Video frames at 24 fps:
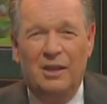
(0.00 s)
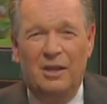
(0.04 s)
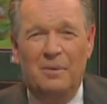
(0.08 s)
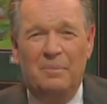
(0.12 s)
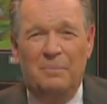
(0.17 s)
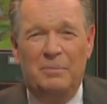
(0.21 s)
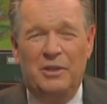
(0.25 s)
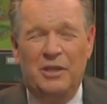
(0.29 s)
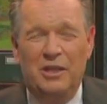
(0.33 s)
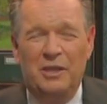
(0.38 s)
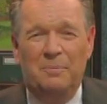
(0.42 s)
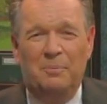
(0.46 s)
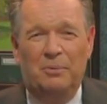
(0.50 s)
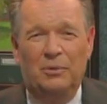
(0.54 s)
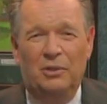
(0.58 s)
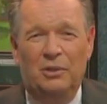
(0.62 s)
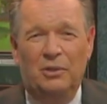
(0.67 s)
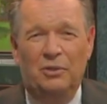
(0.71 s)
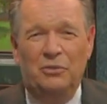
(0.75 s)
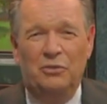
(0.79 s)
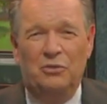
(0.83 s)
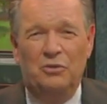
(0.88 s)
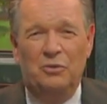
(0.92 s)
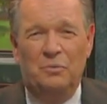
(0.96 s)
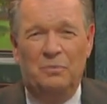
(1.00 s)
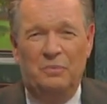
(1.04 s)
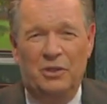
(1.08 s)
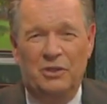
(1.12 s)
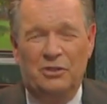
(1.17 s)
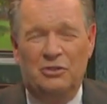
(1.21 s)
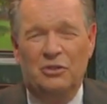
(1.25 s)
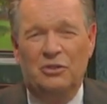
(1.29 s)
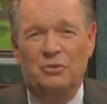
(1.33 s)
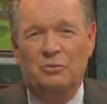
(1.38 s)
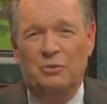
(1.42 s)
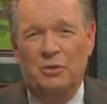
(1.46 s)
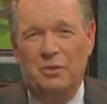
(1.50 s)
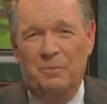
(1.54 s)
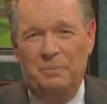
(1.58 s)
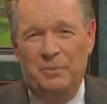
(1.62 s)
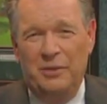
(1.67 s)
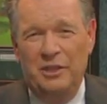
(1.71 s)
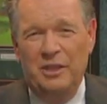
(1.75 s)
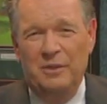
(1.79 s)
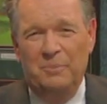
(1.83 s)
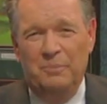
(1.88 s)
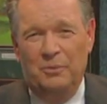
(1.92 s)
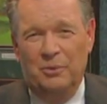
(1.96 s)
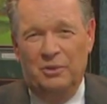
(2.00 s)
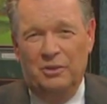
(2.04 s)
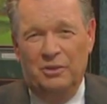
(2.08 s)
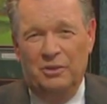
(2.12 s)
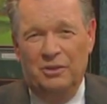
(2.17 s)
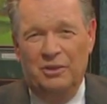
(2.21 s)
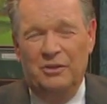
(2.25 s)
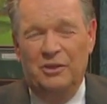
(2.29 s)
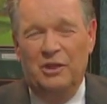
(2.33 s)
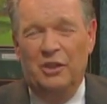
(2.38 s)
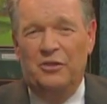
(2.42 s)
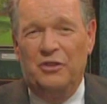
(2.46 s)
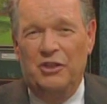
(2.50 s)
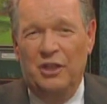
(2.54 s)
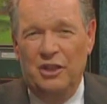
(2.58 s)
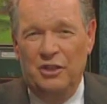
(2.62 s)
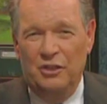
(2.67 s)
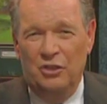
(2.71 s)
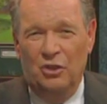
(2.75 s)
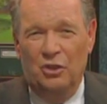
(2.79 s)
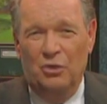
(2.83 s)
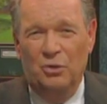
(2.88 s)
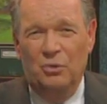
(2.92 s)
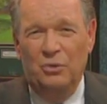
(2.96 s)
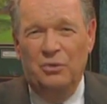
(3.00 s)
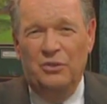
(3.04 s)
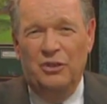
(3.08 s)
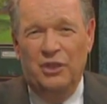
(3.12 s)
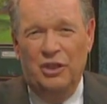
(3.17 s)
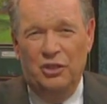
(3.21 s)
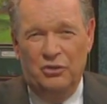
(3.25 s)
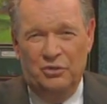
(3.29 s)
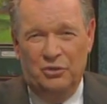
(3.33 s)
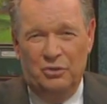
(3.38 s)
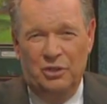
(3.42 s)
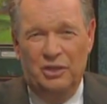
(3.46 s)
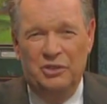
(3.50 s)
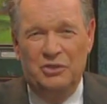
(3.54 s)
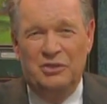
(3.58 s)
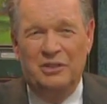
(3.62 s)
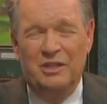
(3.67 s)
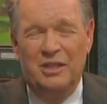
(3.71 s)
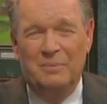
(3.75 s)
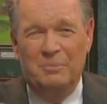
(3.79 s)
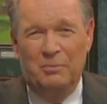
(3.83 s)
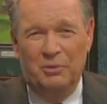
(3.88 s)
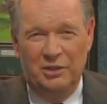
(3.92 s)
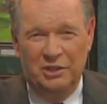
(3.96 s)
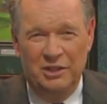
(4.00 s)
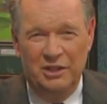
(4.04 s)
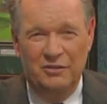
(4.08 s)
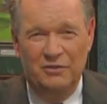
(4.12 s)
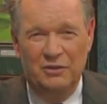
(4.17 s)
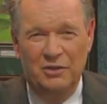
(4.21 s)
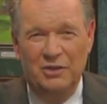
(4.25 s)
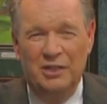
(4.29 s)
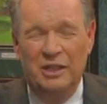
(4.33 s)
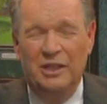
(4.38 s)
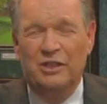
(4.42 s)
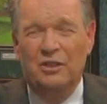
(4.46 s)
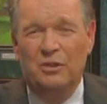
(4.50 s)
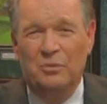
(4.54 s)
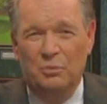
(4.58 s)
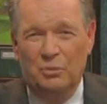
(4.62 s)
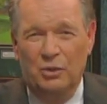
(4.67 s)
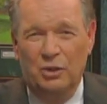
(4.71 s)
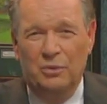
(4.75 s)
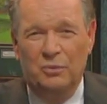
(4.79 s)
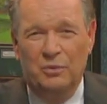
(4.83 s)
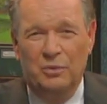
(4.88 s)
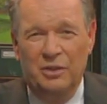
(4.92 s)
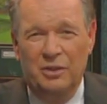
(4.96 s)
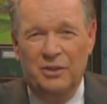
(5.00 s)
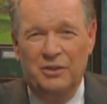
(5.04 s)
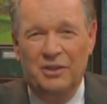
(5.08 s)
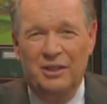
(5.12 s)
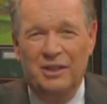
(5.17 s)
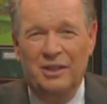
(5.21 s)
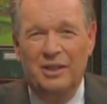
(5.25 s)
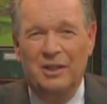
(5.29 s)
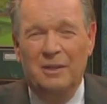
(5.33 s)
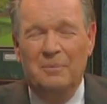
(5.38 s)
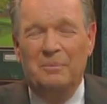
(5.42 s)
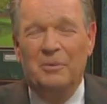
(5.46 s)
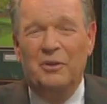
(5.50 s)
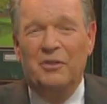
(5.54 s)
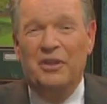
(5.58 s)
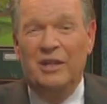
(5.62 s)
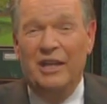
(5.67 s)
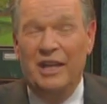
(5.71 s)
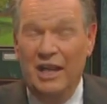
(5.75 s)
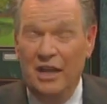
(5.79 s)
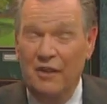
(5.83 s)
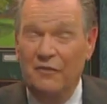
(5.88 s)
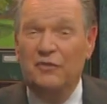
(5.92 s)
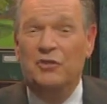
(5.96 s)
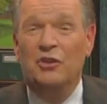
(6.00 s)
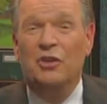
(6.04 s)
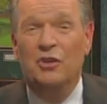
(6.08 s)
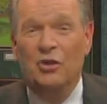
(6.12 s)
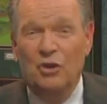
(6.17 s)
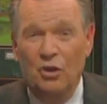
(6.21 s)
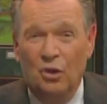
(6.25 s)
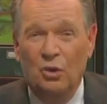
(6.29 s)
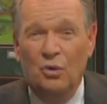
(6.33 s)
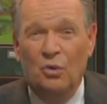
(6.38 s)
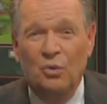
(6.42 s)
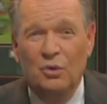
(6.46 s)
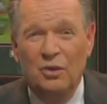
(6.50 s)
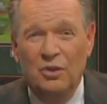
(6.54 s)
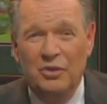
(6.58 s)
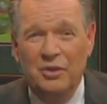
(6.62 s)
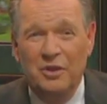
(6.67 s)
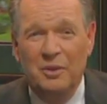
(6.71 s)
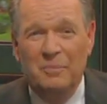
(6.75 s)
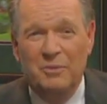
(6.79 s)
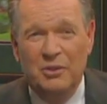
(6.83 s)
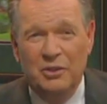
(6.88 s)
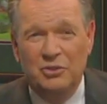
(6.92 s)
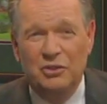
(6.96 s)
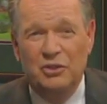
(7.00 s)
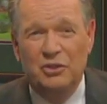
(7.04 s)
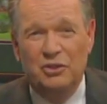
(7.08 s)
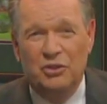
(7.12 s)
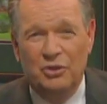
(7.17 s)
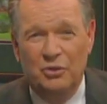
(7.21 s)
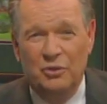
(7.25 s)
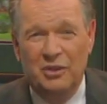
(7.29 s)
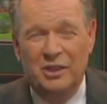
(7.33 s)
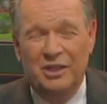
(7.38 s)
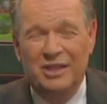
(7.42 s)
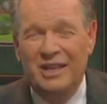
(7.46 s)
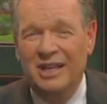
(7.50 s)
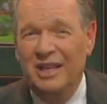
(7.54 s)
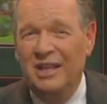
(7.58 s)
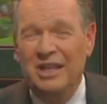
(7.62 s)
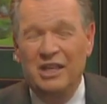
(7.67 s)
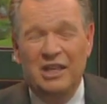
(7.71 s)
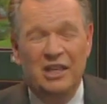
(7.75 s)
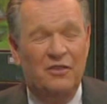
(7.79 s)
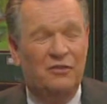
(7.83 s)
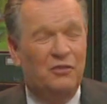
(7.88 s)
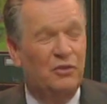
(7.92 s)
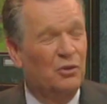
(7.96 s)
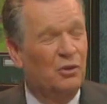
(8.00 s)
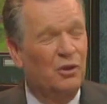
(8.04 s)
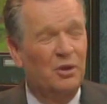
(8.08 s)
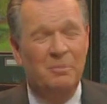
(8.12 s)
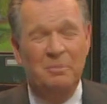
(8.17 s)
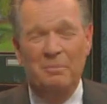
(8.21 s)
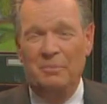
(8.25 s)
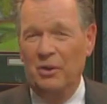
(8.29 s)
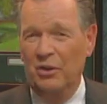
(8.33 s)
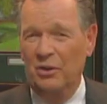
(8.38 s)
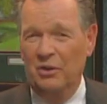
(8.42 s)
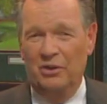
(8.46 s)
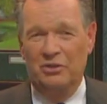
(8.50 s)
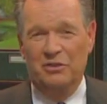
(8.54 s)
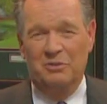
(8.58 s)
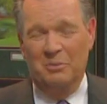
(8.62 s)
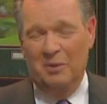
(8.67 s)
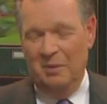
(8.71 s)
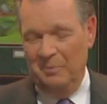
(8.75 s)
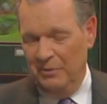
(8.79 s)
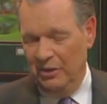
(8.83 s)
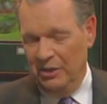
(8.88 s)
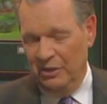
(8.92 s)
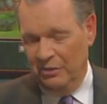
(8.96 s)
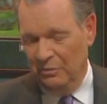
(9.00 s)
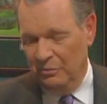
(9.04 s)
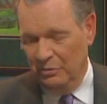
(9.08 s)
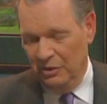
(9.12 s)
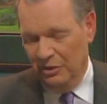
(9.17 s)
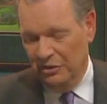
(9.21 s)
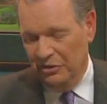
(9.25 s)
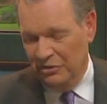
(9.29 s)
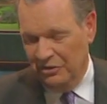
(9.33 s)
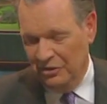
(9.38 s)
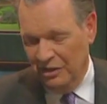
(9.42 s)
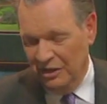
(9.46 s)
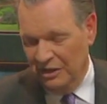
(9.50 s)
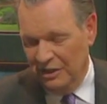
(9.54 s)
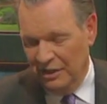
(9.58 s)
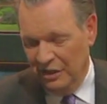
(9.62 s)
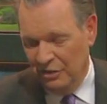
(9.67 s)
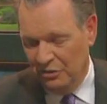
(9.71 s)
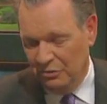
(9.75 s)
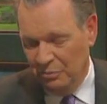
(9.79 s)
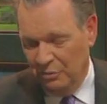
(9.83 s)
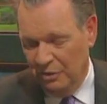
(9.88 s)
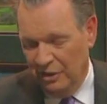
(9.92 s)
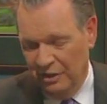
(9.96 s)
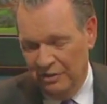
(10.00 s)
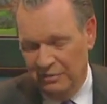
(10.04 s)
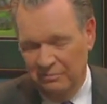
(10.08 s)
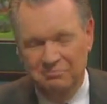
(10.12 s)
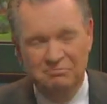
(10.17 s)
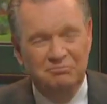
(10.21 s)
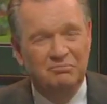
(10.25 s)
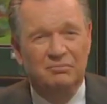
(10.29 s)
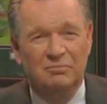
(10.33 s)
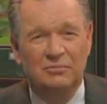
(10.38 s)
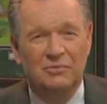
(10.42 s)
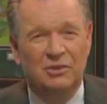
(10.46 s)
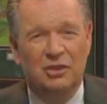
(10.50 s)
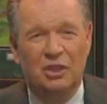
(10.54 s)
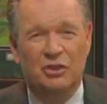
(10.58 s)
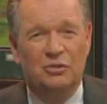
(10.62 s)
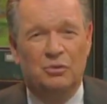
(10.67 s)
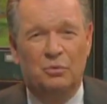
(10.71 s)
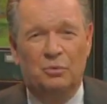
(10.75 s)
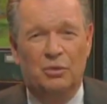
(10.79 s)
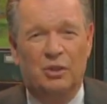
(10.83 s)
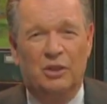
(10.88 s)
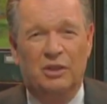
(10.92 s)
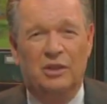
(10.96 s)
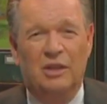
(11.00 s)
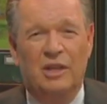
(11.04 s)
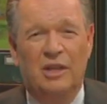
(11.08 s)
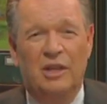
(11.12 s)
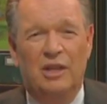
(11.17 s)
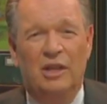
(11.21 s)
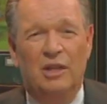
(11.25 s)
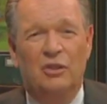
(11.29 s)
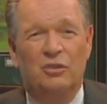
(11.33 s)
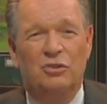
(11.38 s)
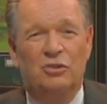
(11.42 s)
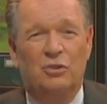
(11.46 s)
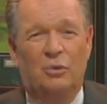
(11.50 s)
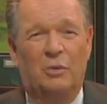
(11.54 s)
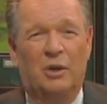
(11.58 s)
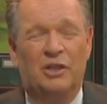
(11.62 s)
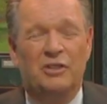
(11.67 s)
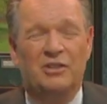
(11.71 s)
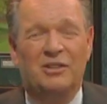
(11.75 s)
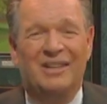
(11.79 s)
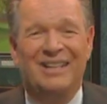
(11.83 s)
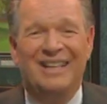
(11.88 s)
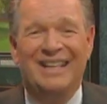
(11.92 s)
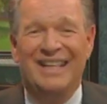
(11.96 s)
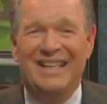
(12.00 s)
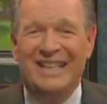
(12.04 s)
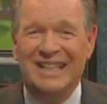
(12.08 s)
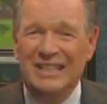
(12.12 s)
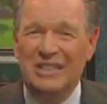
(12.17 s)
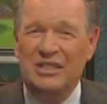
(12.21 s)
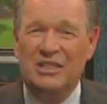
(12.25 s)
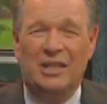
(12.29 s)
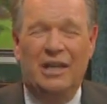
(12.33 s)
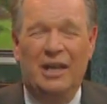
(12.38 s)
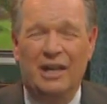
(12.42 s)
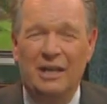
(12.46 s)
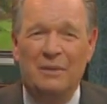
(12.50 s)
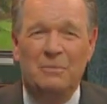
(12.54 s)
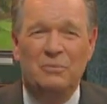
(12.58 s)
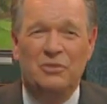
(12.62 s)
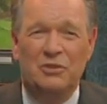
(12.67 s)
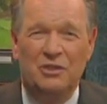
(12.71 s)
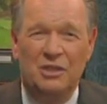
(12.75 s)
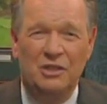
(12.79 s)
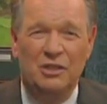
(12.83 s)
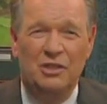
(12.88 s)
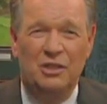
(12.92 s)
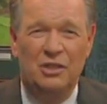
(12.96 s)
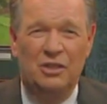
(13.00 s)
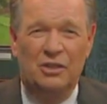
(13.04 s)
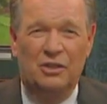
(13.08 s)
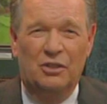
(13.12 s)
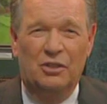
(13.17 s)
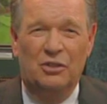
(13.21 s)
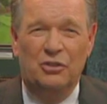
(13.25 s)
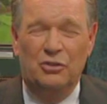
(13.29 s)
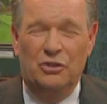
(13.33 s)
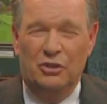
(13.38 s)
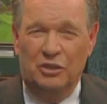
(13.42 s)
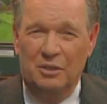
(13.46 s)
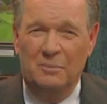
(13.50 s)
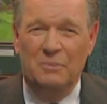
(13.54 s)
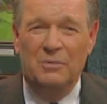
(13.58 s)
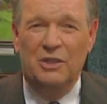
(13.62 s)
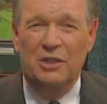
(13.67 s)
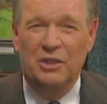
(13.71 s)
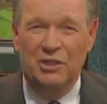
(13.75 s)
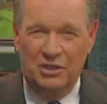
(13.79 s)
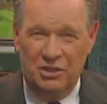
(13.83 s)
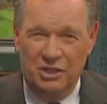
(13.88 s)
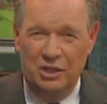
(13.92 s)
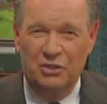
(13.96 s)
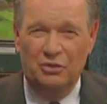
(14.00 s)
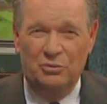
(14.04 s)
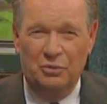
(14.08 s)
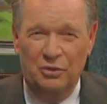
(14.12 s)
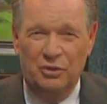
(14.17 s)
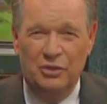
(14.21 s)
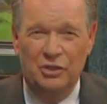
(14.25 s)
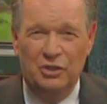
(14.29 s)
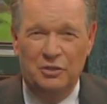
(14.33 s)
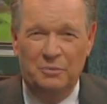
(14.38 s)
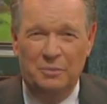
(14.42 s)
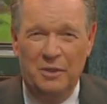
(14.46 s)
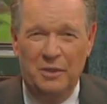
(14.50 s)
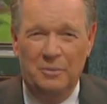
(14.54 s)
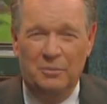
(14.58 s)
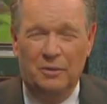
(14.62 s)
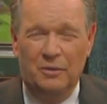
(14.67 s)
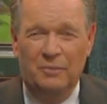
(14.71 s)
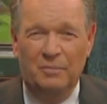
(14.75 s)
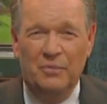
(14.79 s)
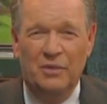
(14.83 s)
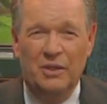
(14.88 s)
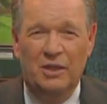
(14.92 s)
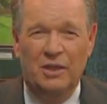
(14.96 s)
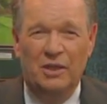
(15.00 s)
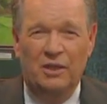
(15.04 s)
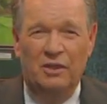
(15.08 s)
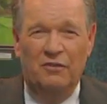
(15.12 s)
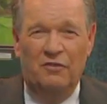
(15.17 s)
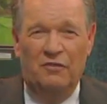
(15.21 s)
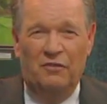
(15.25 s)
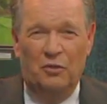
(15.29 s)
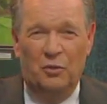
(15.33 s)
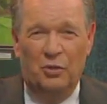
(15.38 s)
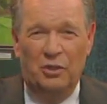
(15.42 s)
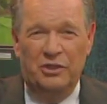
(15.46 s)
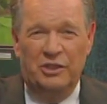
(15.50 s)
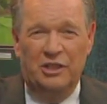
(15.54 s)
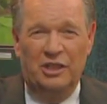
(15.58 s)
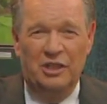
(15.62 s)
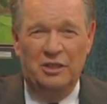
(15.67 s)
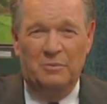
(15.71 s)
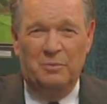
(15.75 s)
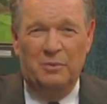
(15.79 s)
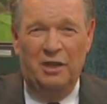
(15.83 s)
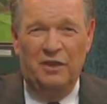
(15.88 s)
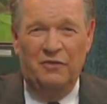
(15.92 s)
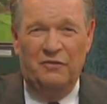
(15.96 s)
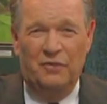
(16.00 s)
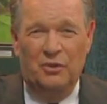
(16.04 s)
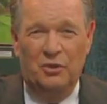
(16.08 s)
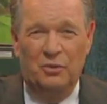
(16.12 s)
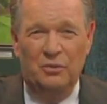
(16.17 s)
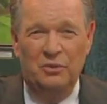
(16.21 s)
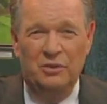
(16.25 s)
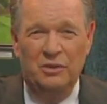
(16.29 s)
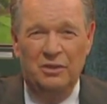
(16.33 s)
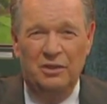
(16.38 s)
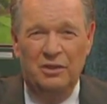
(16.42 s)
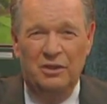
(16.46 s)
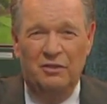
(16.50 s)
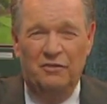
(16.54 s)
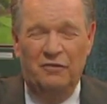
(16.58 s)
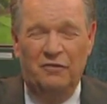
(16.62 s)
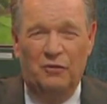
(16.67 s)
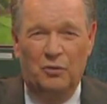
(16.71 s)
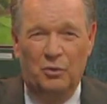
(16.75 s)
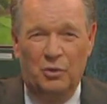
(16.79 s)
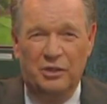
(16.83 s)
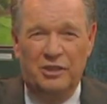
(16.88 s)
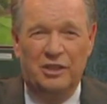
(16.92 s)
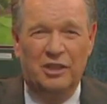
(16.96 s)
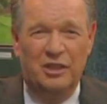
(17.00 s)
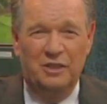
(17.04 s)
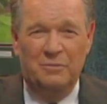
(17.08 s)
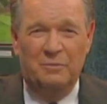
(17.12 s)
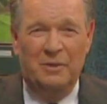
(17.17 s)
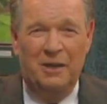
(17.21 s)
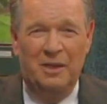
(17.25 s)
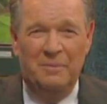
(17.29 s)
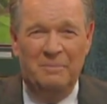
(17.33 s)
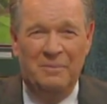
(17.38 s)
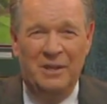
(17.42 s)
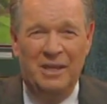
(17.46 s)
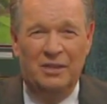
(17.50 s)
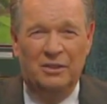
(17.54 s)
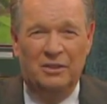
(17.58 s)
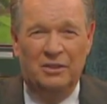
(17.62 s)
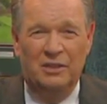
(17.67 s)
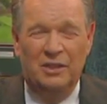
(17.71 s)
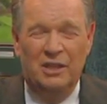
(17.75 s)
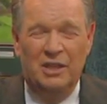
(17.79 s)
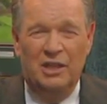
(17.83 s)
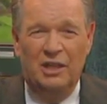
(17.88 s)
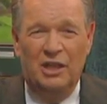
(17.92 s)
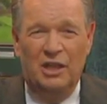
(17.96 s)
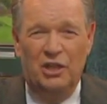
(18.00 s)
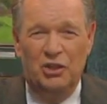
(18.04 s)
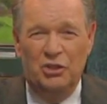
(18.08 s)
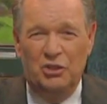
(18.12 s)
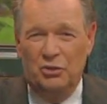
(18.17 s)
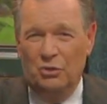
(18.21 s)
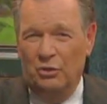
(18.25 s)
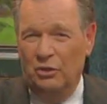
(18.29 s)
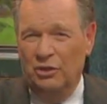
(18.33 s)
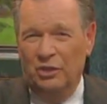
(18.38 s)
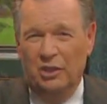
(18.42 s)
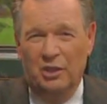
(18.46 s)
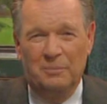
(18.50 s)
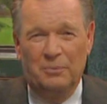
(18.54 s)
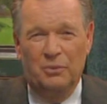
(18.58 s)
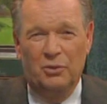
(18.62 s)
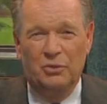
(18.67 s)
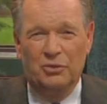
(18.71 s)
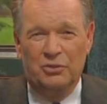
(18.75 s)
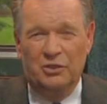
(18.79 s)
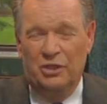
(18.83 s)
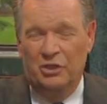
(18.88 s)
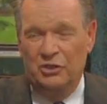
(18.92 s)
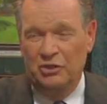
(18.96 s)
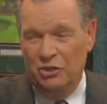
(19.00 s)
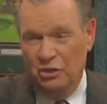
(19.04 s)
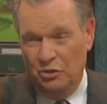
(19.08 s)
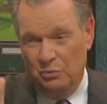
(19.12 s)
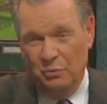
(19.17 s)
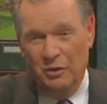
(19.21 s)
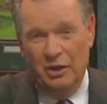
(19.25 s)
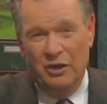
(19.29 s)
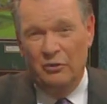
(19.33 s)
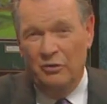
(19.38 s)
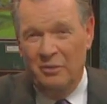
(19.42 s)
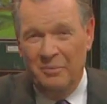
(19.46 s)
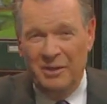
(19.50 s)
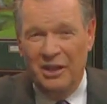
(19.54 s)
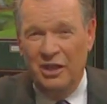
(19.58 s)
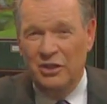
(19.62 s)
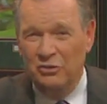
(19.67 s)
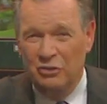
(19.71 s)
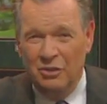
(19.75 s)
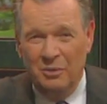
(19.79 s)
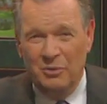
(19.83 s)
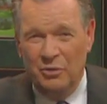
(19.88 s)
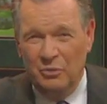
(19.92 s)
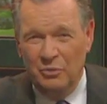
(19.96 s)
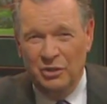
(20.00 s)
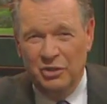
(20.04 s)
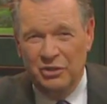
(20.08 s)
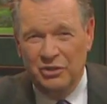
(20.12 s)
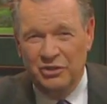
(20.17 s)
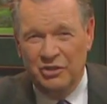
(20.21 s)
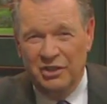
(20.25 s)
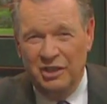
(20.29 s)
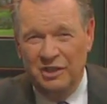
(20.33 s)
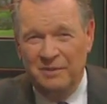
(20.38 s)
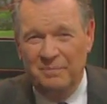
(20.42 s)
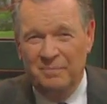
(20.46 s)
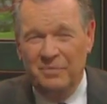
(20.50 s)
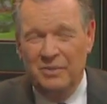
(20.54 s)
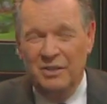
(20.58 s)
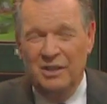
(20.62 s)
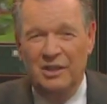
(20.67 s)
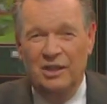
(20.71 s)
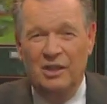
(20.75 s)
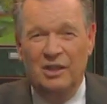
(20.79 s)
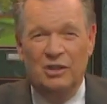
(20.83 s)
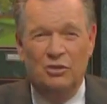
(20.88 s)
People do business with people that they know, they trust, they believe in, they can work with, but they have to know the business you're in. If you're embarrassed about being in real estate, guess what? It doesn't work. So watch. Eight times a year, you're going to be in touch with these people. Four times by phone, four times by mail. A short little postcard. Just want to remind you I'm in real estate.